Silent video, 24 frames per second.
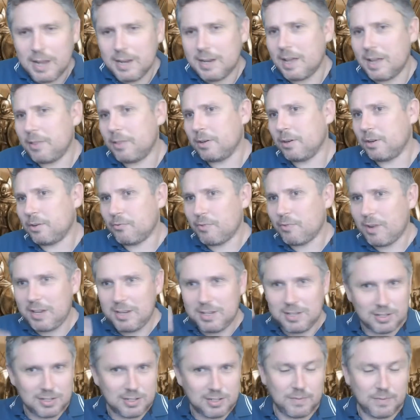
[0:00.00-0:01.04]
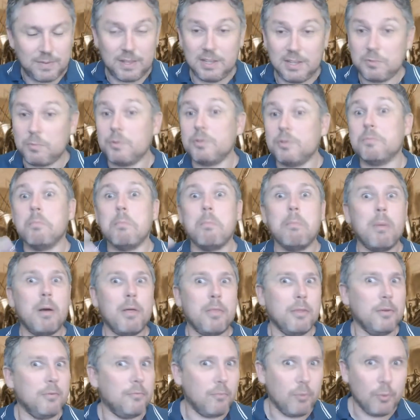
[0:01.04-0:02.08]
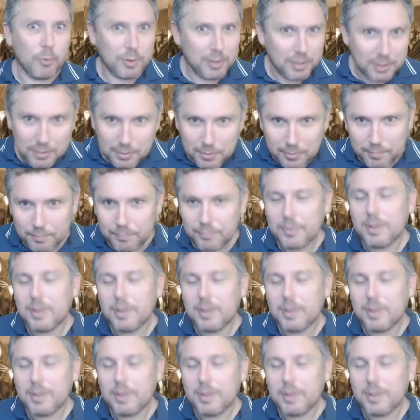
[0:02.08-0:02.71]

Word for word: Now, the greatest of these was Mother Rhoyne.